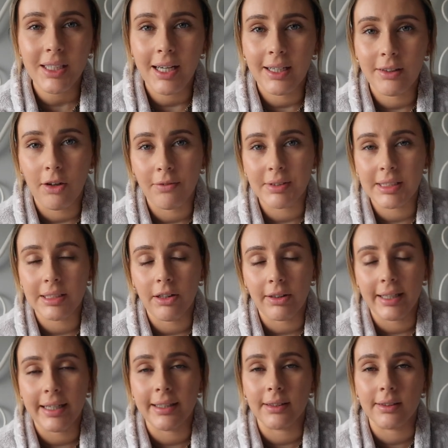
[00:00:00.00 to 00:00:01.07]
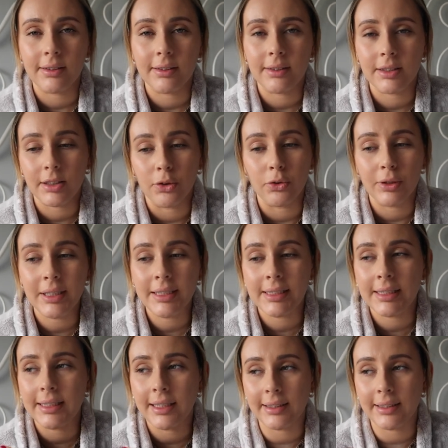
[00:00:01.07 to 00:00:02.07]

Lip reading: obviously not get it to go greasy,